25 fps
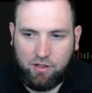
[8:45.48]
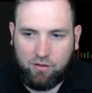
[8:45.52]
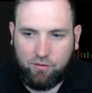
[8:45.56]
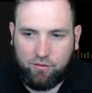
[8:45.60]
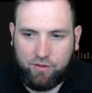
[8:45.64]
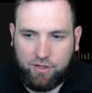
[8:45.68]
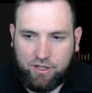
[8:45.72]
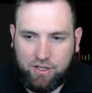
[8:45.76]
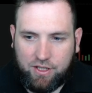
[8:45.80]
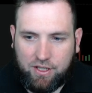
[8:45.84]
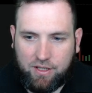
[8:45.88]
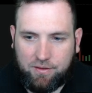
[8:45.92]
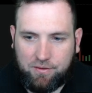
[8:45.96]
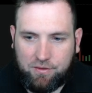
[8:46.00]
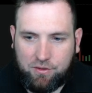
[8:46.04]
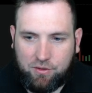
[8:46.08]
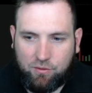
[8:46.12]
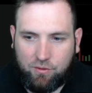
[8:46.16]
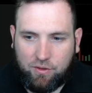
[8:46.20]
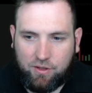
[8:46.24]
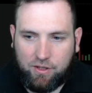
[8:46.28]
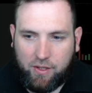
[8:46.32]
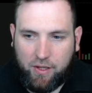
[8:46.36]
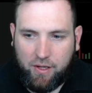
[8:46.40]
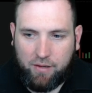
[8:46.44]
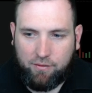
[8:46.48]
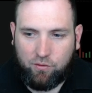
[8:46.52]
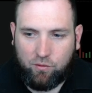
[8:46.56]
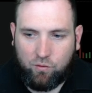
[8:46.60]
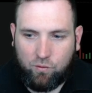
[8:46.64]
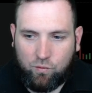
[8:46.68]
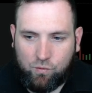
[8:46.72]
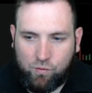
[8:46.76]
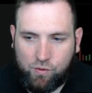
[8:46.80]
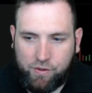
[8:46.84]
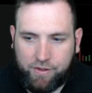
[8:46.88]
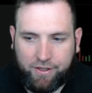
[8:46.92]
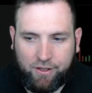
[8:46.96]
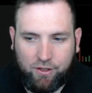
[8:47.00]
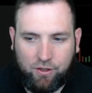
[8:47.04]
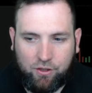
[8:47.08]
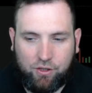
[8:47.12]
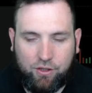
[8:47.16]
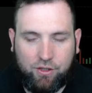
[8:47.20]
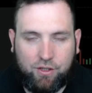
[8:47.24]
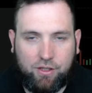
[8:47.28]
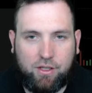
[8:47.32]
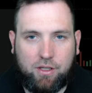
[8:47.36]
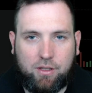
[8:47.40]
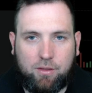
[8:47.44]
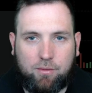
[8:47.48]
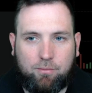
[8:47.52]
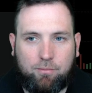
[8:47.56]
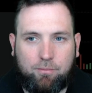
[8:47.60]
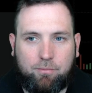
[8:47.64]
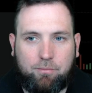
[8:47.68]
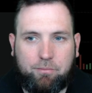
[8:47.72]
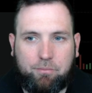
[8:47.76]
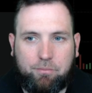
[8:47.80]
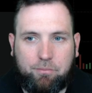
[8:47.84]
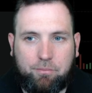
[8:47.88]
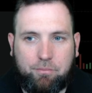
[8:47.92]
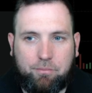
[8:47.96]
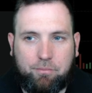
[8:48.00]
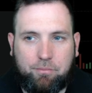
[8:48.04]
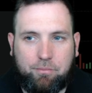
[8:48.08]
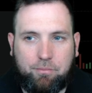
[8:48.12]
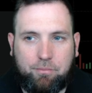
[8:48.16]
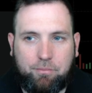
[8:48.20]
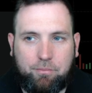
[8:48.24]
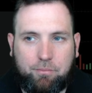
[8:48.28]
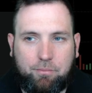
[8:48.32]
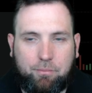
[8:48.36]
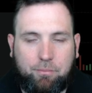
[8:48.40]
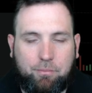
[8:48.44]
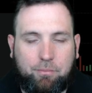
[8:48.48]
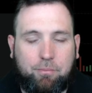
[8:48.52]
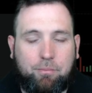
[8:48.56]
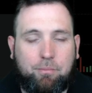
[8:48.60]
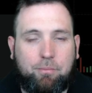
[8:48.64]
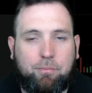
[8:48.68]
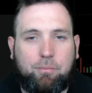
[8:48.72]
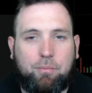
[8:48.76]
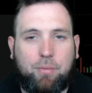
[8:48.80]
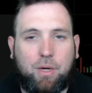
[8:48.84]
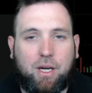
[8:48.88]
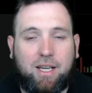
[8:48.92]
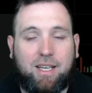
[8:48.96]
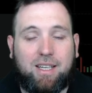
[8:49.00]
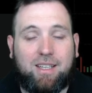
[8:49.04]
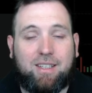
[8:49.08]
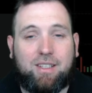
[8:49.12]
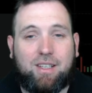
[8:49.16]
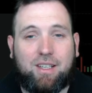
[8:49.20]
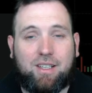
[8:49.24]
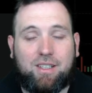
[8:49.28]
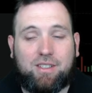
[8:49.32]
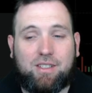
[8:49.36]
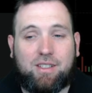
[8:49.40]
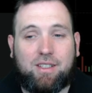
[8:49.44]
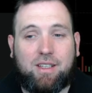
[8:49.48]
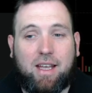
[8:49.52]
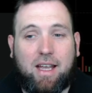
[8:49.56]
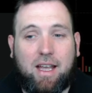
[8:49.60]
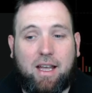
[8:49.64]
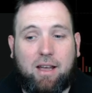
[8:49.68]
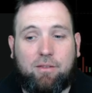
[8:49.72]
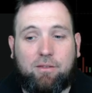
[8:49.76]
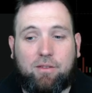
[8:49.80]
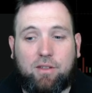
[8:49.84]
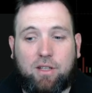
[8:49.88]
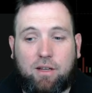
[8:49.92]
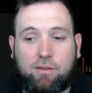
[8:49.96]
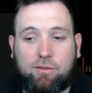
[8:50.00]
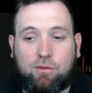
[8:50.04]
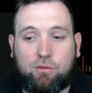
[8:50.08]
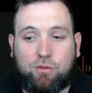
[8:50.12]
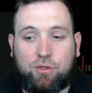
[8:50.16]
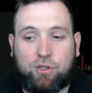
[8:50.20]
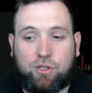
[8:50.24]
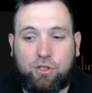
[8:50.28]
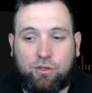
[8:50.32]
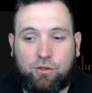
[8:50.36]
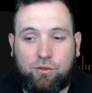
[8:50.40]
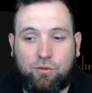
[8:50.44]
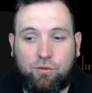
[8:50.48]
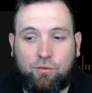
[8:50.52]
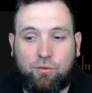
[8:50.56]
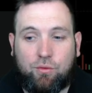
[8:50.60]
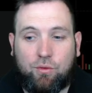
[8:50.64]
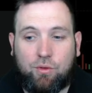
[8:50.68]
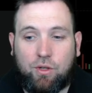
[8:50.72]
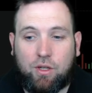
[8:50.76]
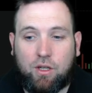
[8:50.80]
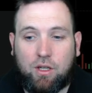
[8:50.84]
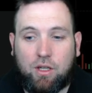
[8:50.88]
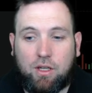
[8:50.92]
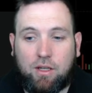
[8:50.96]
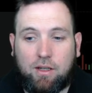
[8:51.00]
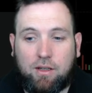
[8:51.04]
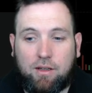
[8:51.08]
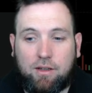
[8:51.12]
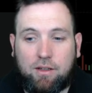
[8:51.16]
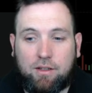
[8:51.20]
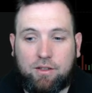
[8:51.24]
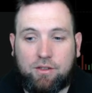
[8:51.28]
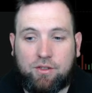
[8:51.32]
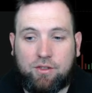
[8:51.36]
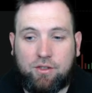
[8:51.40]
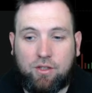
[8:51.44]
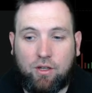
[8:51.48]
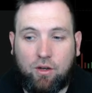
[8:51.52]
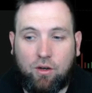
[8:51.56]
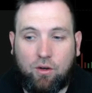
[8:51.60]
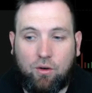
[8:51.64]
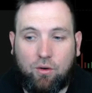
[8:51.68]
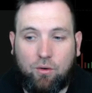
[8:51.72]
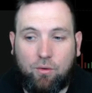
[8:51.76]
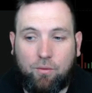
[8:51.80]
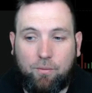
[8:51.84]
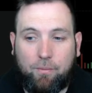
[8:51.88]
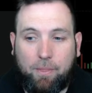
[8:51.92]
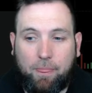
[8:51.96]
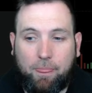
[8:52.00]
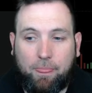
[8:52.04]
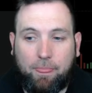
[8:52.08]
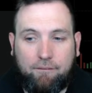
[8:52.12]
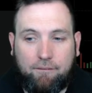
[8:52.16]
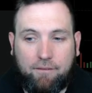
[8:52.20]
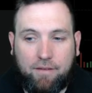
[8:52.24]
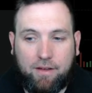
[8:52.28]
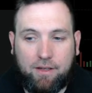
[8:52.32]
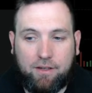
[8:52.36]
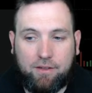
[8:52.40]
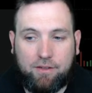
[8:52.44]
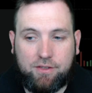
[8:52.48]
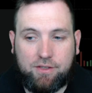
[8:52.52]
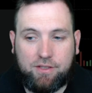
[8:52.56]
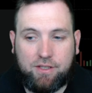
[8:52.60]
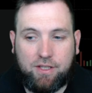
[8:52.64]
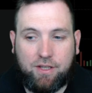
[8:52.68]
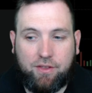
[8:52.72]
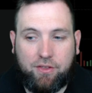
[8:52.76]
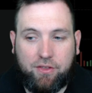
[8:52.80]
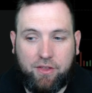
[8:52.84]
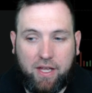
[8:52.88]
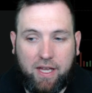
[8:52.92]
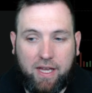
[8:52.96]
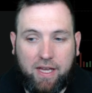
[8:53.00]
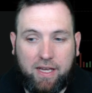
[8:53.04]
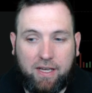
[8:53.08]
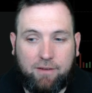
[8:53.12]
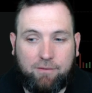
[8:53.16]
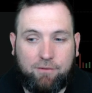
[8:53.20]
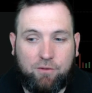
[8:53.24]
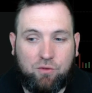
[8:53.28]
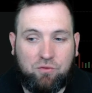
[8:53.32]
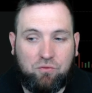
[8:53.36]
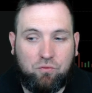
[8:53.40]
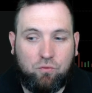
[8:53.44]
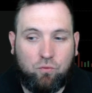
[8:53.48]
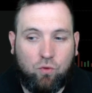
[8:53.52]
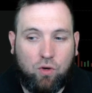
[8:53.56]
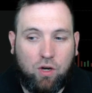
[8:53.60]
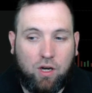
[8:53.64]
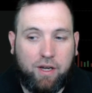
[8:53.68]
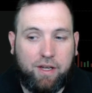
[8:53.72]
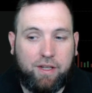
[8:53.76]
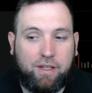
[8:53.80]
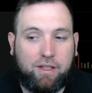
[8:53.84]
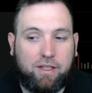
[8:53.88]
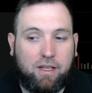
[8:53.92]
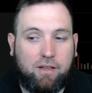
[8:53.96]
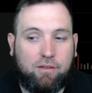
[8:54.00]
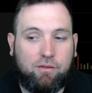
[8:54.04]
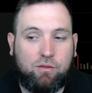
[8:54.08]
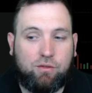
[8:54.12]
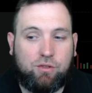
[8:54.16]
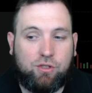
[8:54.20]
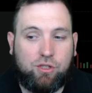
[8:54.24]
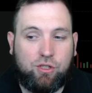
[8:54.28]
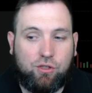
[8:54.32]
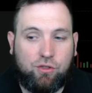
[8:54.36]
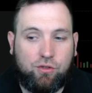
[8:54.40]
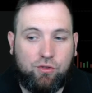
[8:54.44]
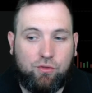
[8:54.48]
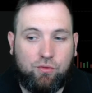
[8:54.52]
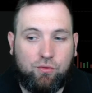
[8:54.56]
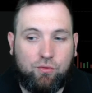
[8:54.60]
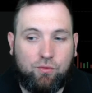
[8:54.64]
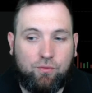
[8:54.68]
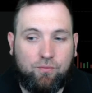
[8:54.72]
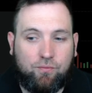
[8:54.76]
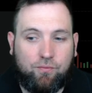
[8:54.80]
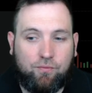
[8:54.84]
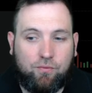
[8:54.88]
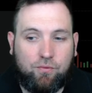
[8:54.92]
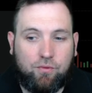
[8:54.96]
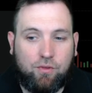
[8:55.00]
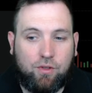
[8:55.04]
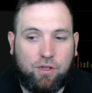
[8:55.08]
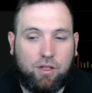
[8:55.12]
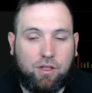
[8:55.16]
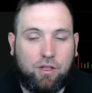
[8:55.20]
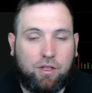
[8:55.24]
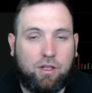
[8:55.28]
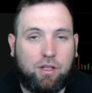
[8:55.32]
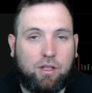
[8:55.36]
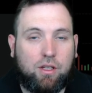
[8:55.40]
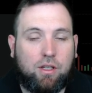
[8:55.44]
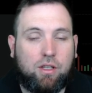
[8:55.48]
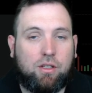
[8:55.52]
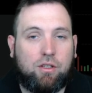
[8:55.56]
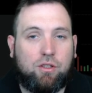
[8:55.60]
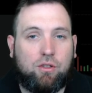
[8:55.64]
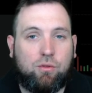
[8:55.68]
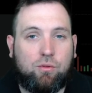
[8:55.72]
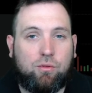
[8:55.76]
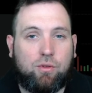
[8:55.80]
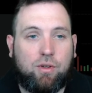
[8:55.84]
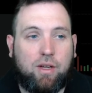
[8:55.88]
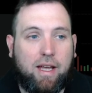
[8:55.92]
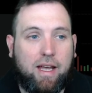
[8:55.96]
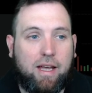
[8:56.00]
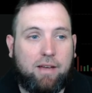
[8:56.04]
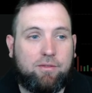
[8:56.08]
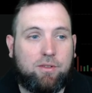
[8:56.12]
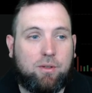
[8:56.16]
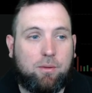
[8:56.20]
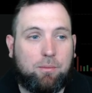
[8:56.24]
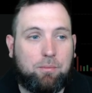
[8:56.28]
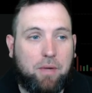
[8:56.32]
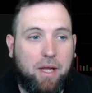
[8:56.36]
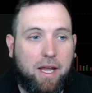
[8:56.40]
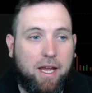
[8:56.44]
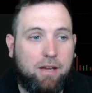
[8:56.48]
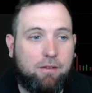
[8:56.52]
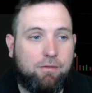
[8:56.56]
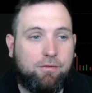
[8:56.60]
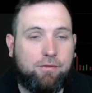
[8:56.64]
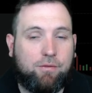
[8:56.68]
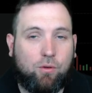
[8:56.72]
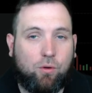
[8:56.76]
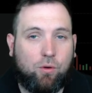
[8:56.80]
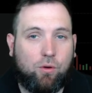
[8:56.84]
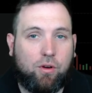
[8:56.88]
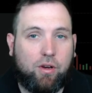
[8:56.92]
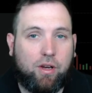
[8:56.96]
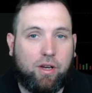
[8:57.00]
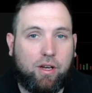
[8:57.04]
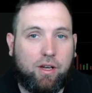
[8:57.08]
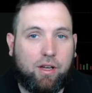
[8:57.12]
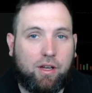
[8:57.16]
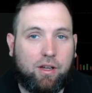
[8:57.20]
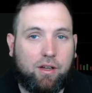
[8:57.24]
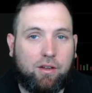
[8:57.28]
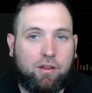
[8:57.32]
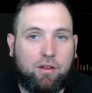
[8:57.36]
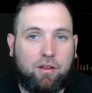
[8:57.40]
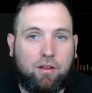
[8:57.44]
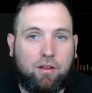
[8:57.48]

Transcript: which gives you a level 1 look, but it doesn't have level 2. So here's the thing, if you want level 2, you will have to pay for it